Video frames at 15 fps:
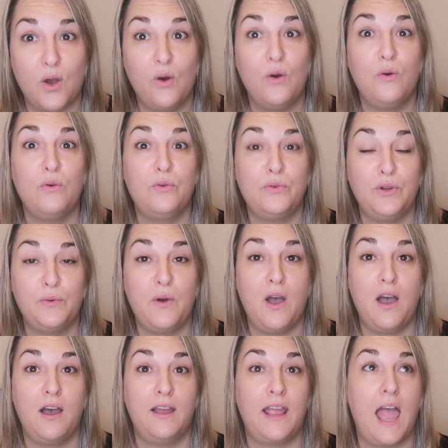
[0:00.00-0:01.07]
Oh, do
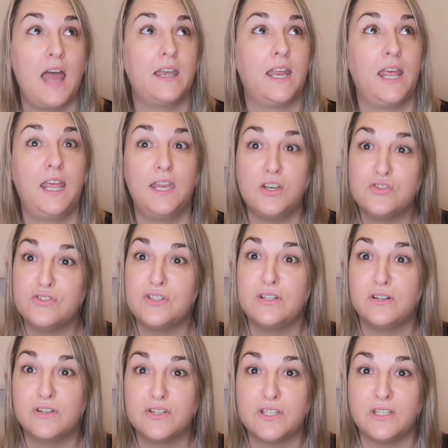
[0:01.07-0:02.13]
I? And
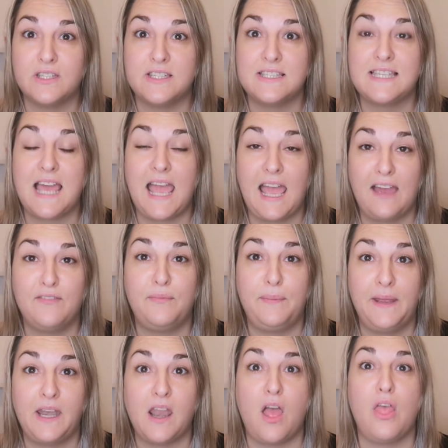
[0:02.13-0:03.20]
introductions have
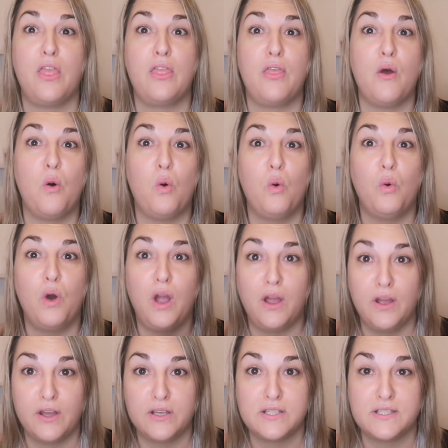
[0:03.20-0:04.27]
been the
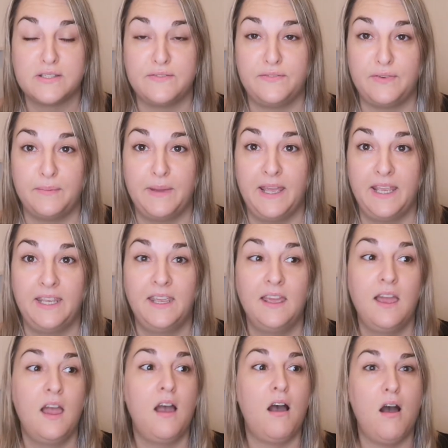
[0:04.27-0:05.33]
worst for me.
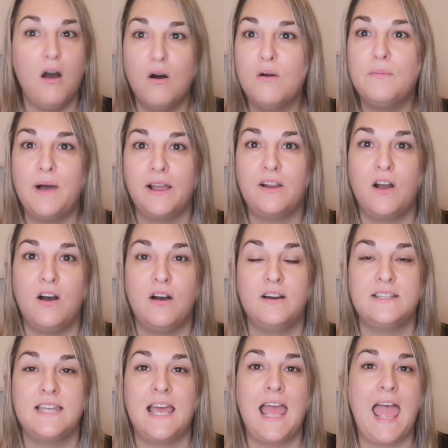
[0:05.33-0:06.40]
Oh my
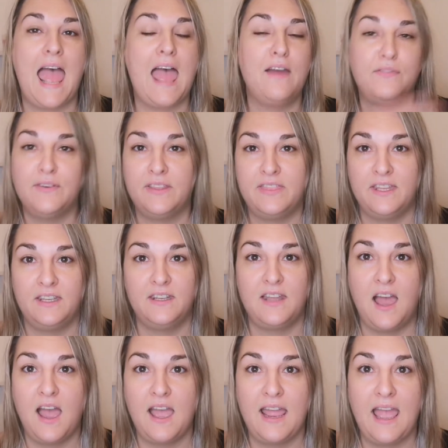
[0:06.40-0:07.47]
God, everything
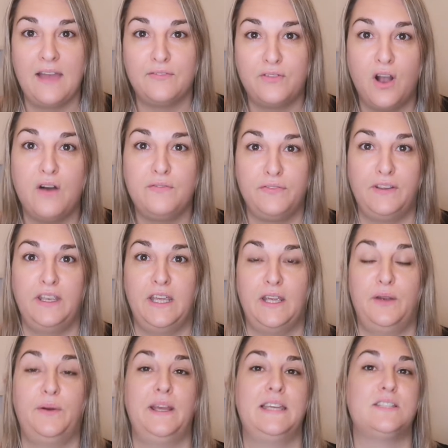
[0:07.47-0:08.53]
that I have got for
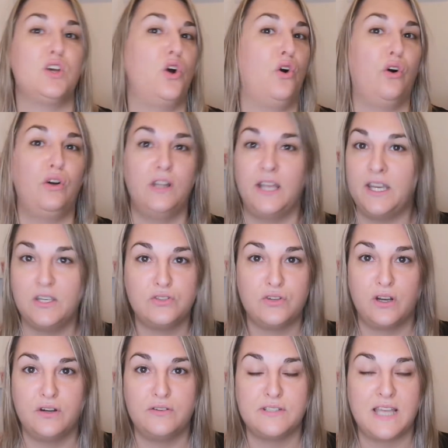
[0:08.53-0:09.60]
you is all
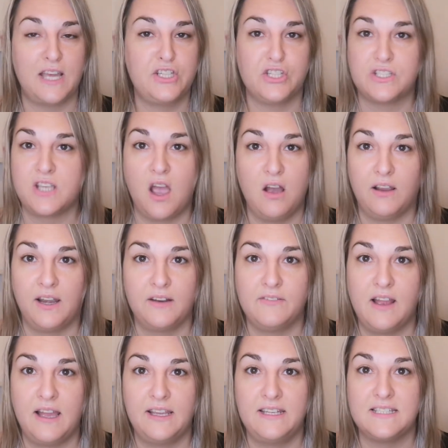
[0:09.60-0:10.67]
intros. I just can't get it
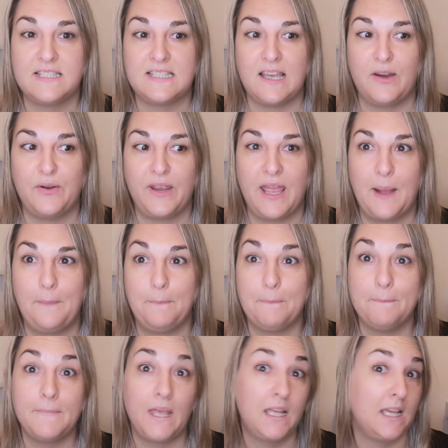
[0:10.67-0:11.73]
right. So yeah,
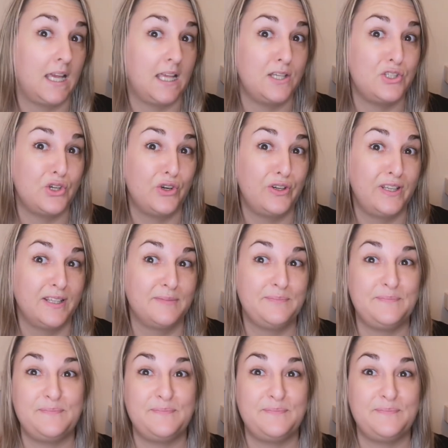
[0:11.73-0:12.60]
enjoy.